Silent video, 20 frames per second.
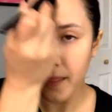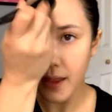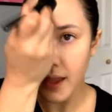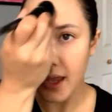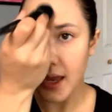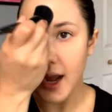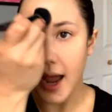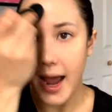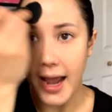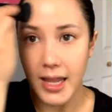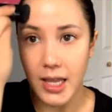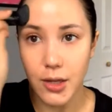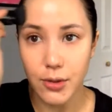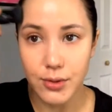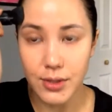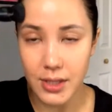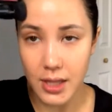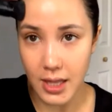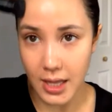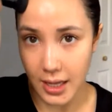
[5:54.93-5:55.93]
And I
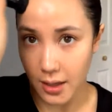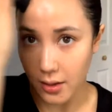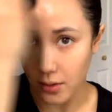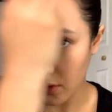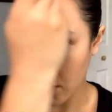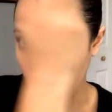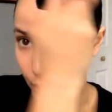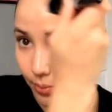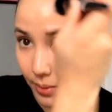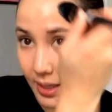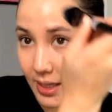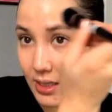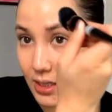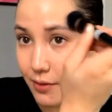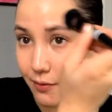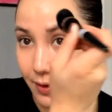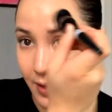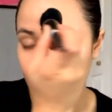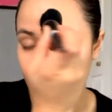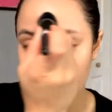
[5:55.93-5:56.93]
use the luminous
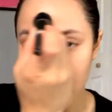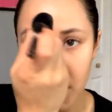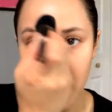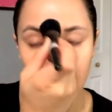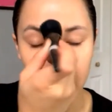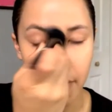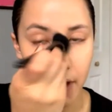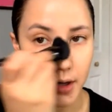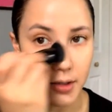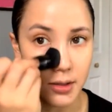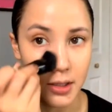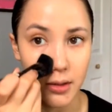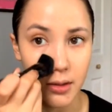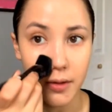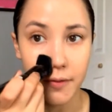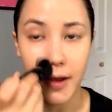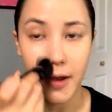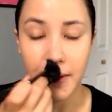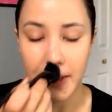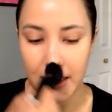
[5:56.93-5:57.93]
finish of our
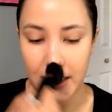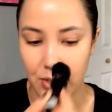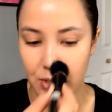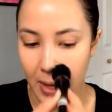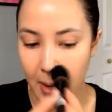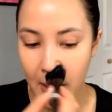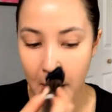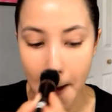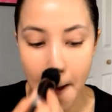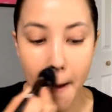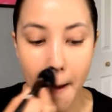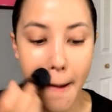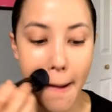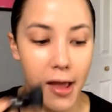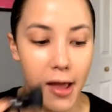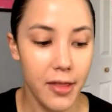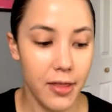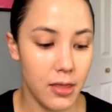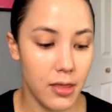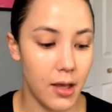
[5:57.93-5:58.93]
liquid foundation.
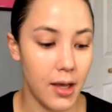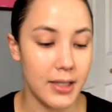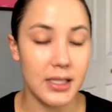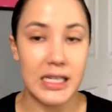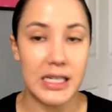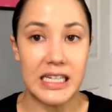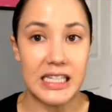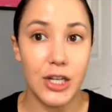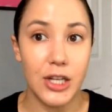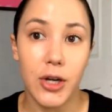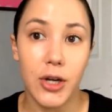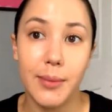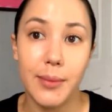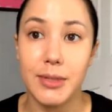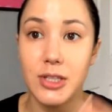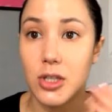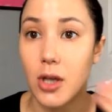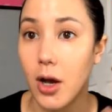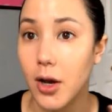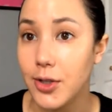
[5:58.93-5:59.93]
The CC cream
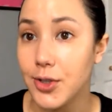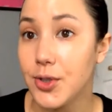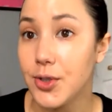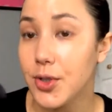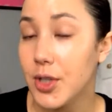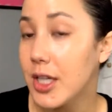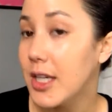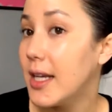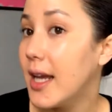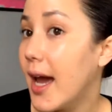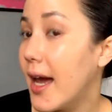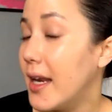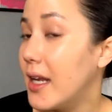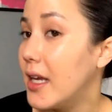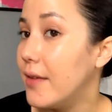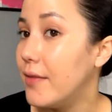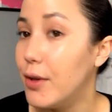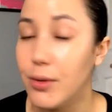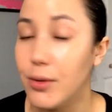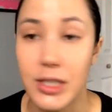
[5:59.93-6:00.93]
is also going to kind of
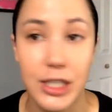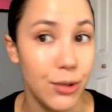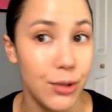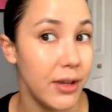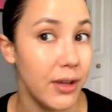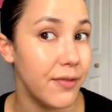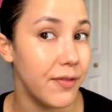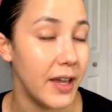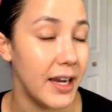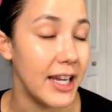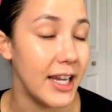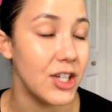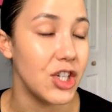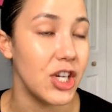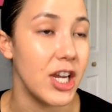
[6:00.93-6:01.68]
give you a dewy finish.